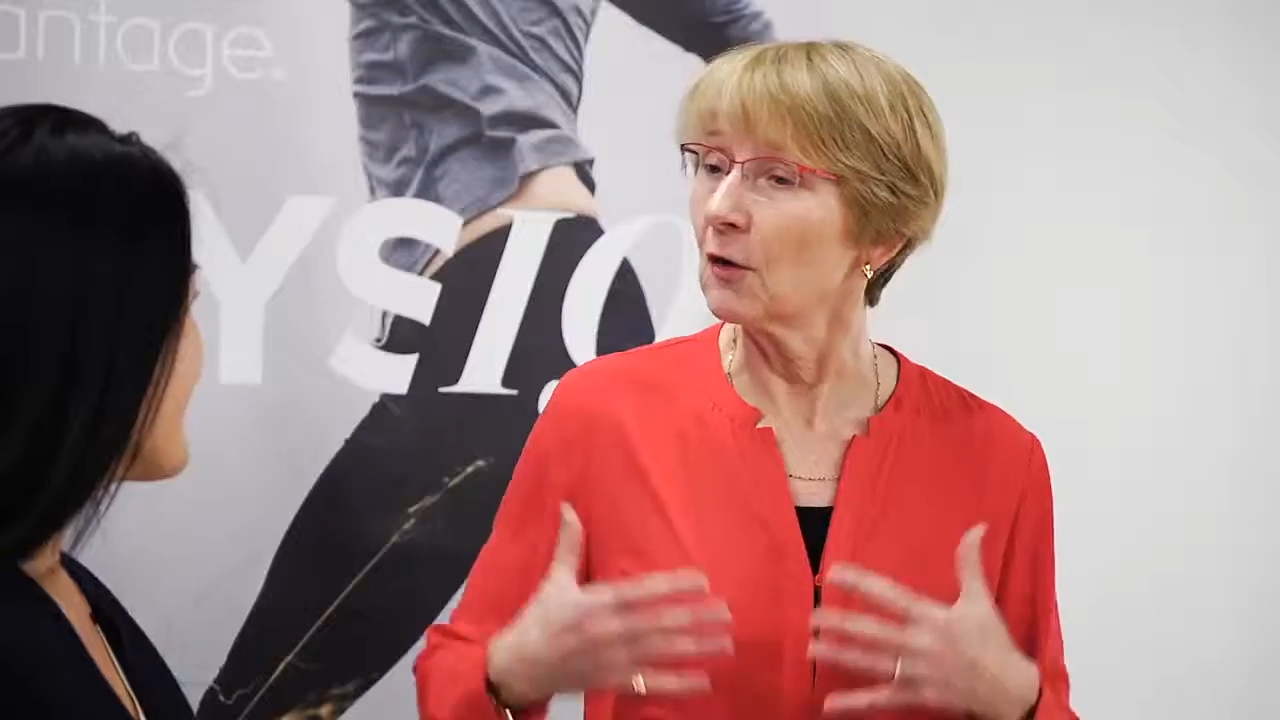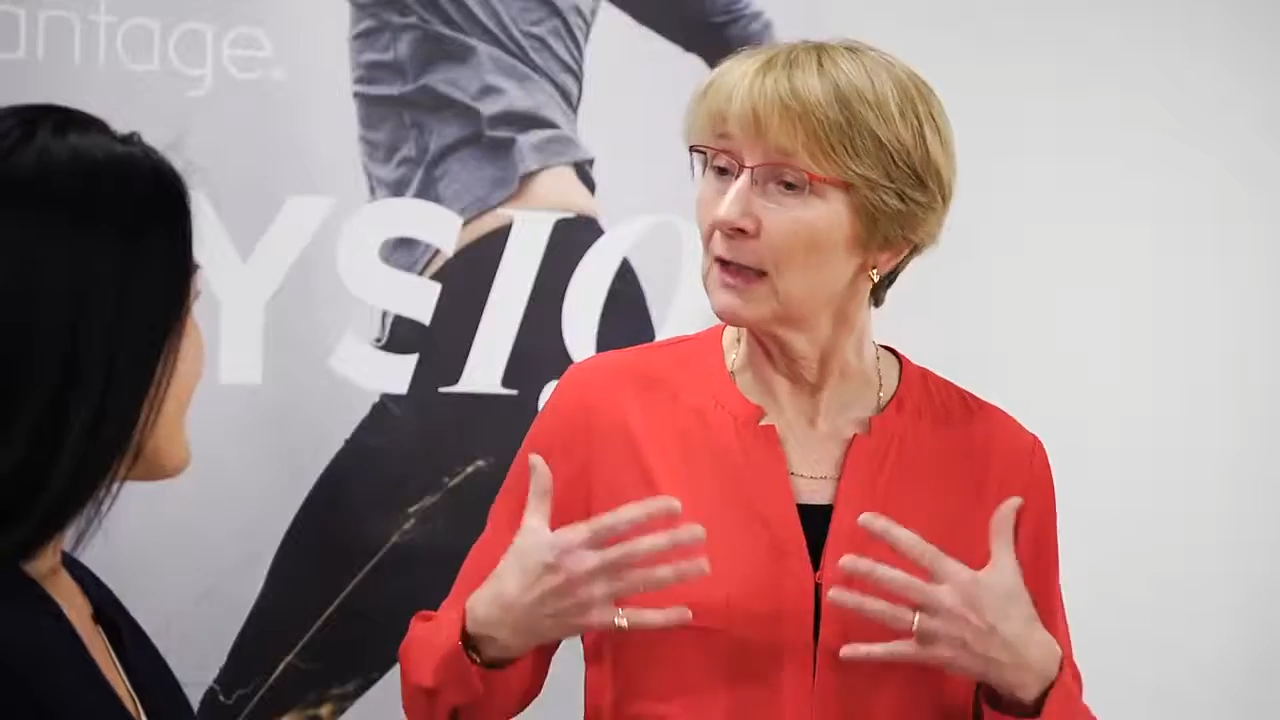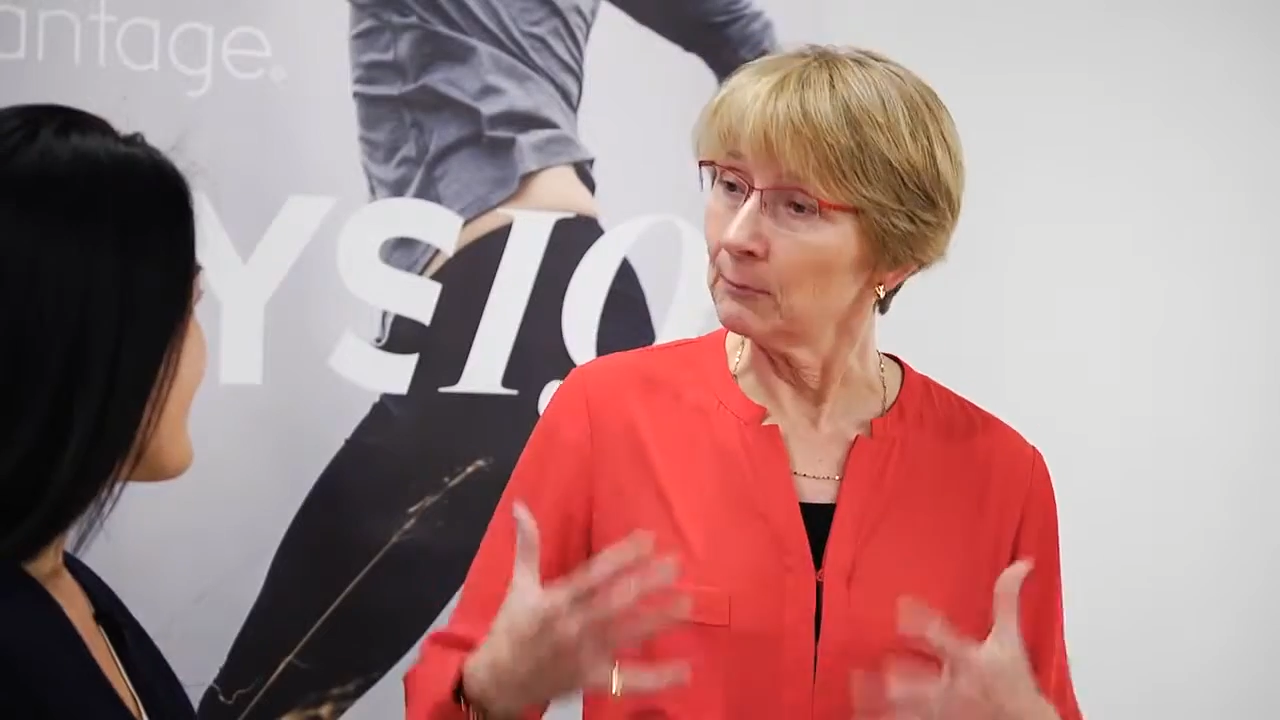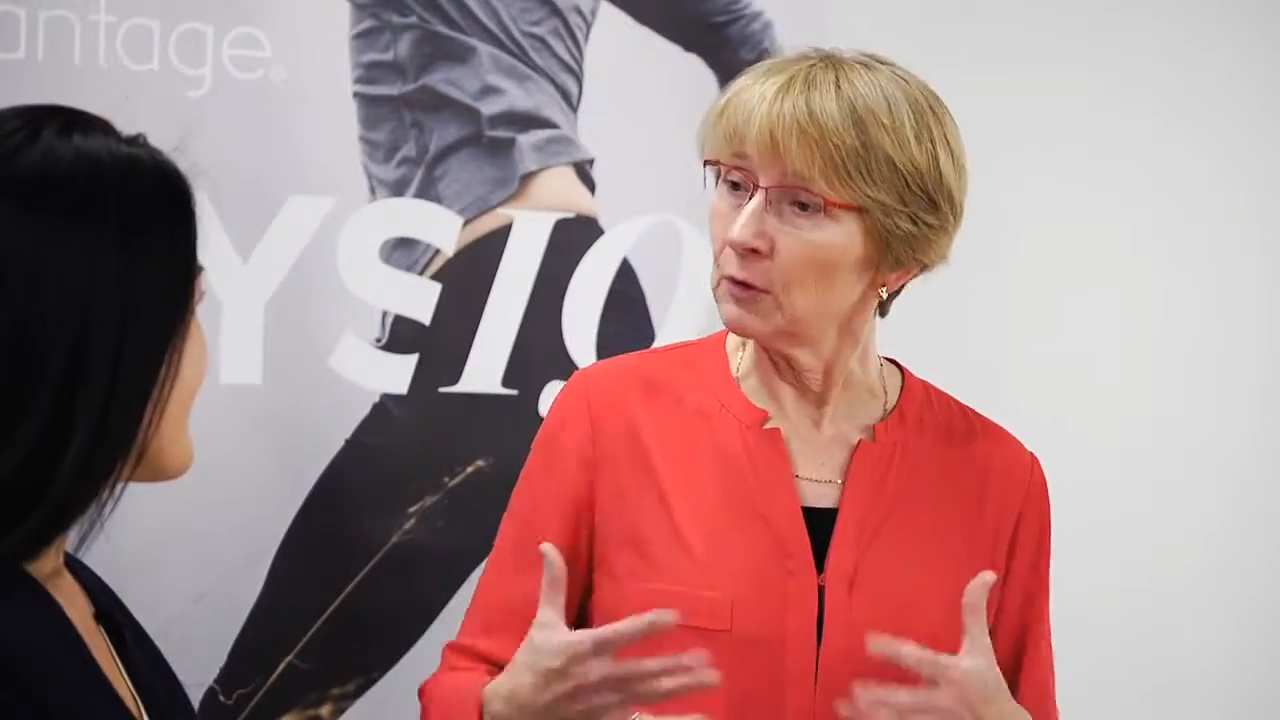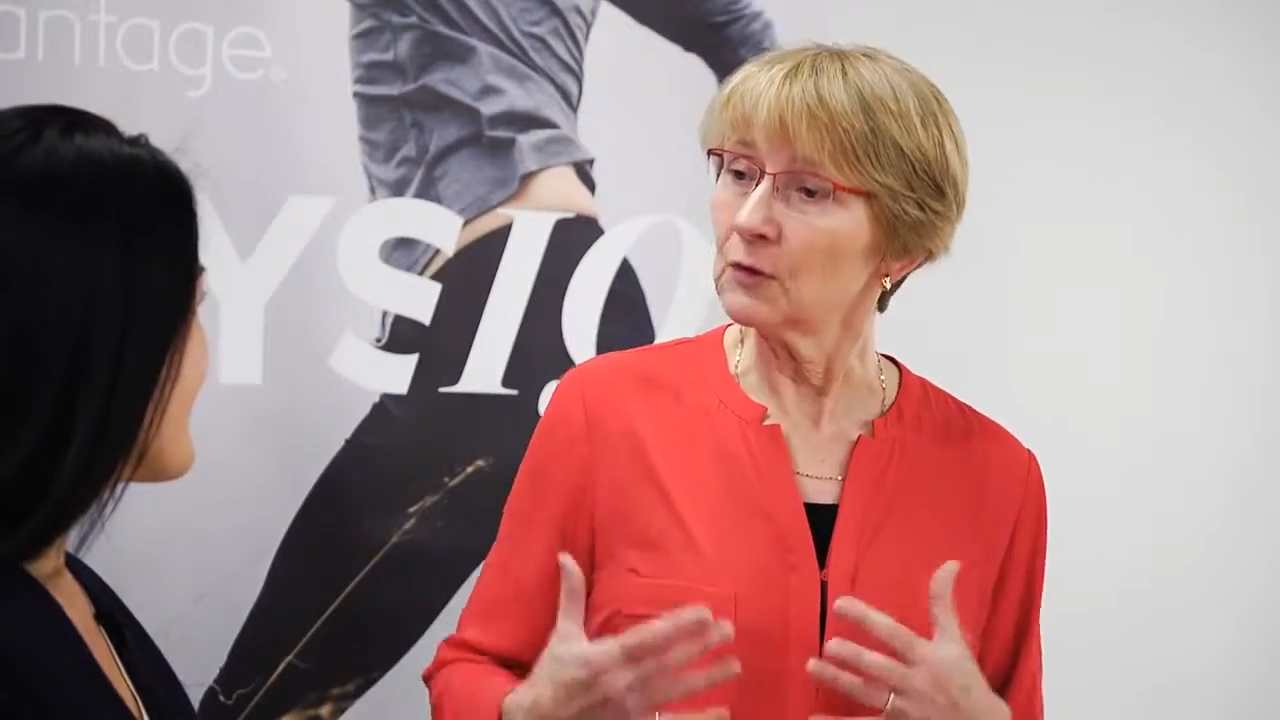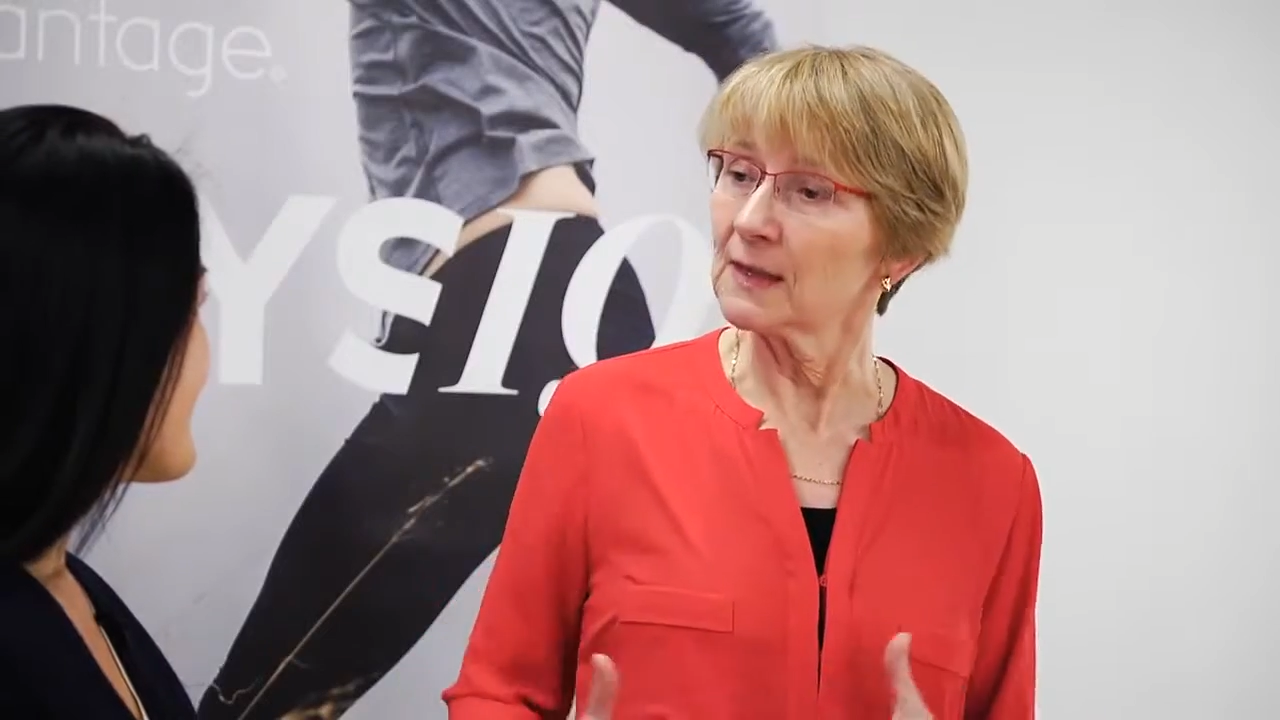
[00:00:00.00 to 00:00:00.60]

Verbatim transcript: your immune